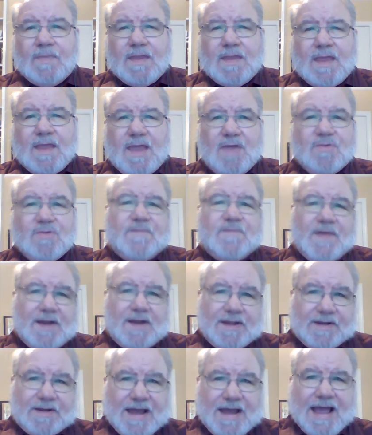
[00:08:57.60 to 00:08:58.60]
He was
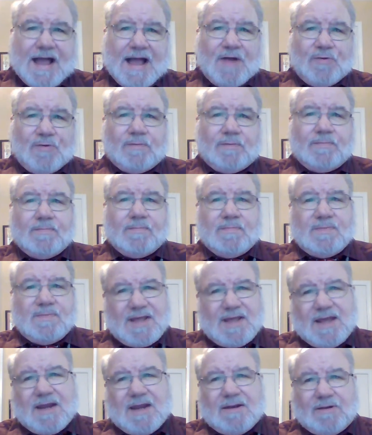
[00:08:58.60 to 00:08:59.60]
feeling down,
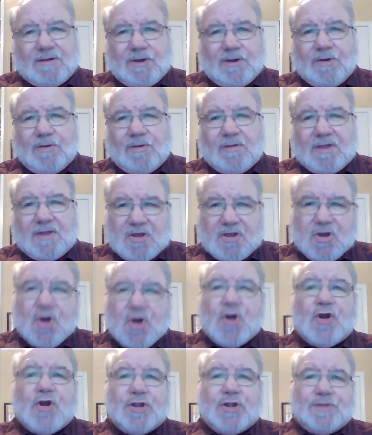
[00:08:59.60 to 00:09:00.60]
needed little
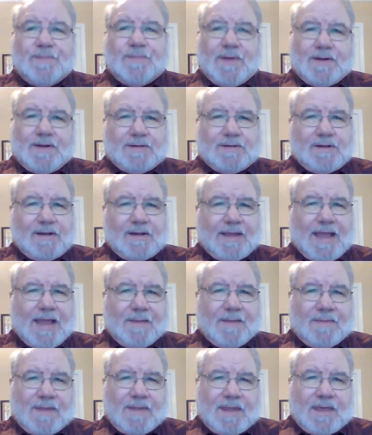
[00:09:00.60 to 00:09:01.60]
encouragement until he
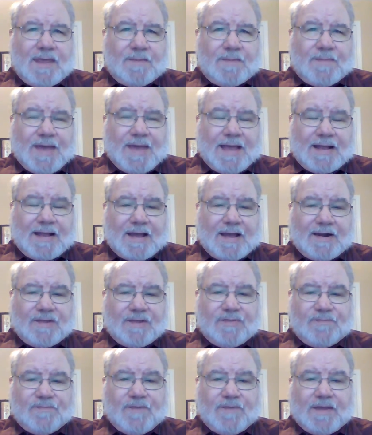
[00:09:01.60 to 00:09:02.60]
got back on
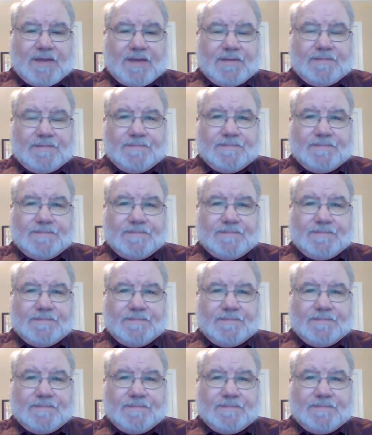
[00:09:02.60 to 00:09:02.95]
his feet.